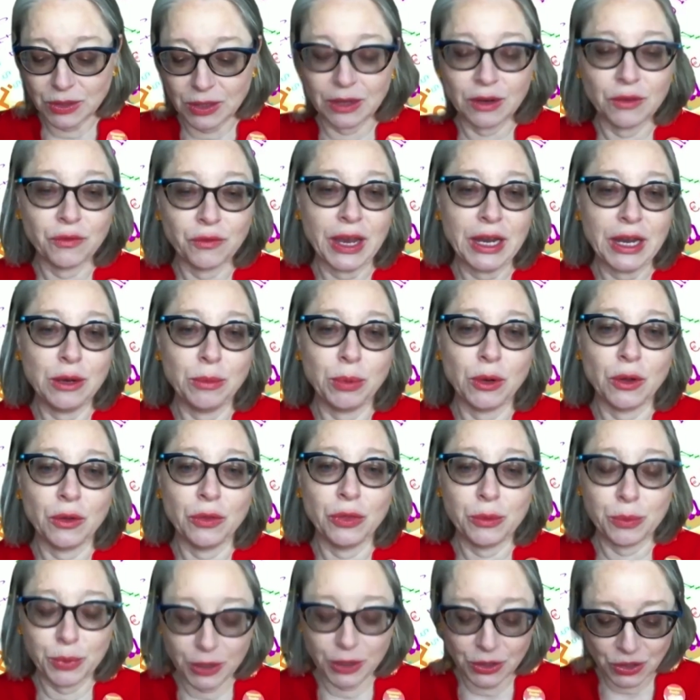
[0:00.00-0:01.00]
and available on
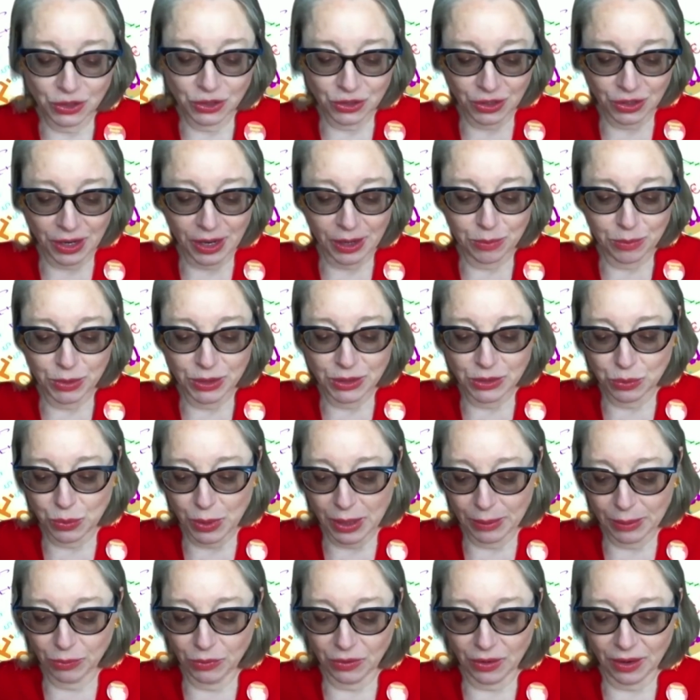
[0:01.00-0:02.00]
the British Library's
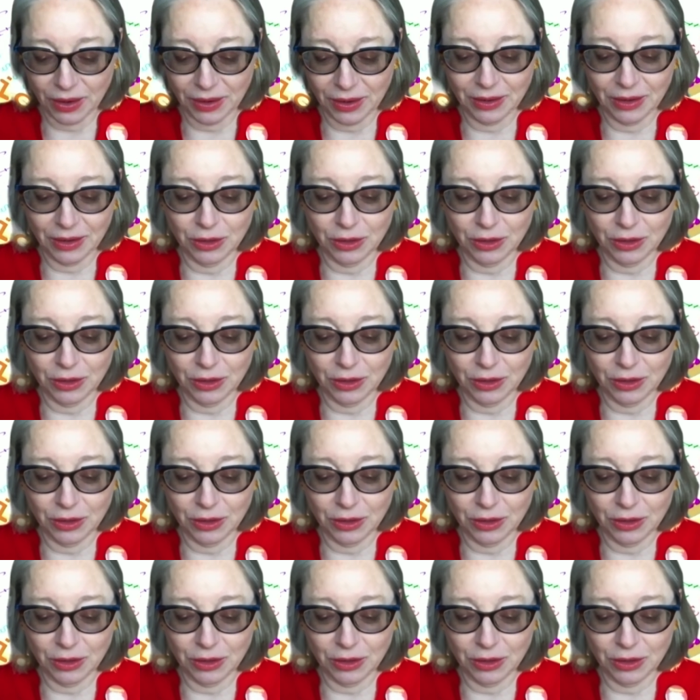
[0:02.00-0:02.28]
website,